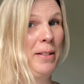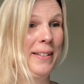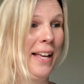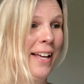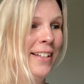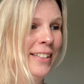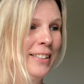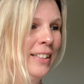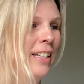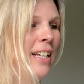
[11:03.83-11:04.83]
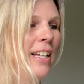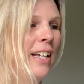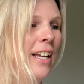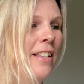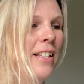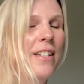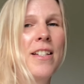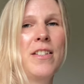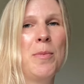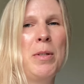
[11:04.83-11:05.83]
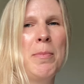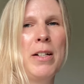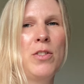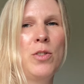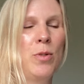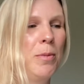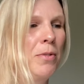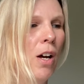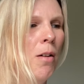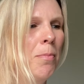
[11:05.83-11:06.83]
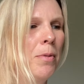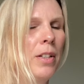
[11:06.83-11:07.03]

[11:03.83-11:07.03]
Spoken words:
K. And this is the Be My Tulip top.